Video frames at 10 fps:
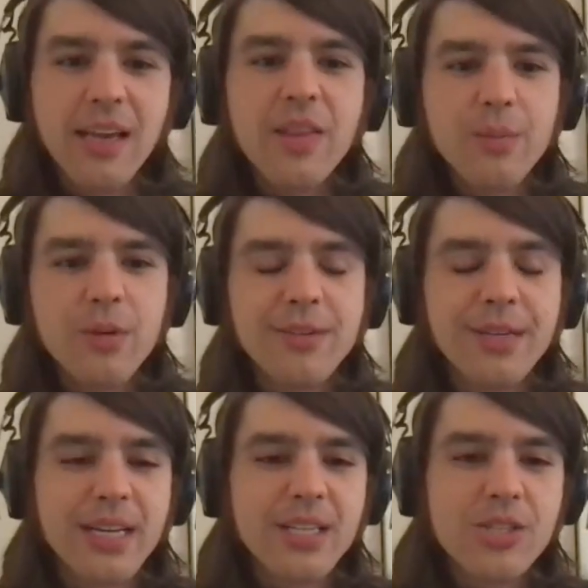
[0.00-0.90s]
in the
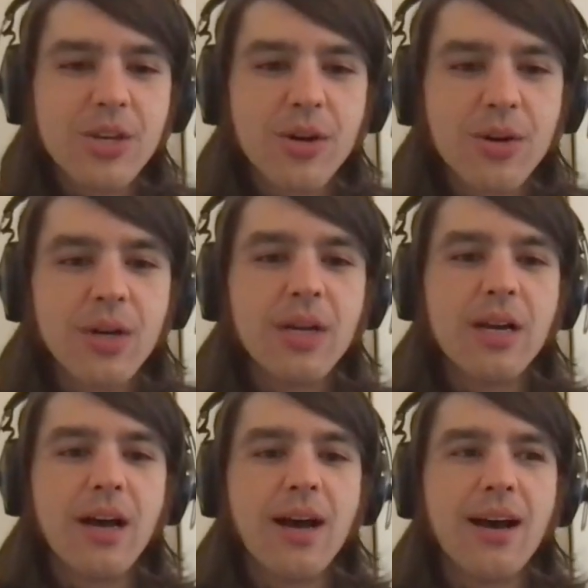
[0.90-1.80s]
movie, and so
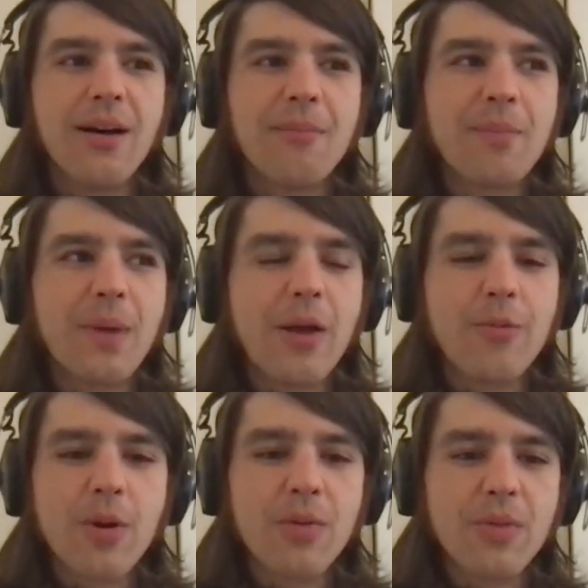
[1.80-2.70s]
I
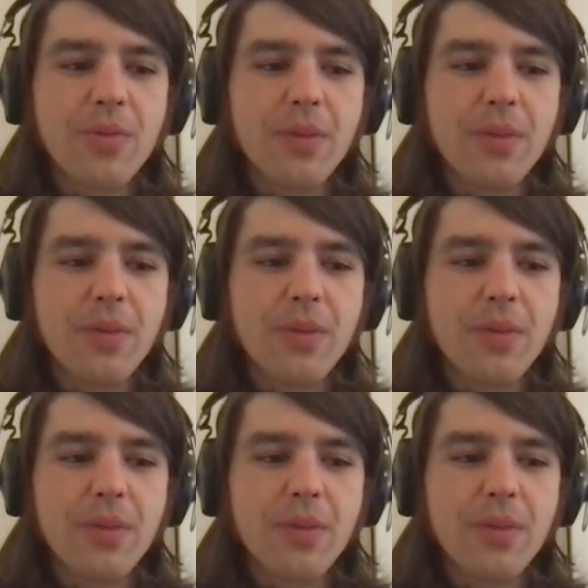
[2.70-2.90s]
wrote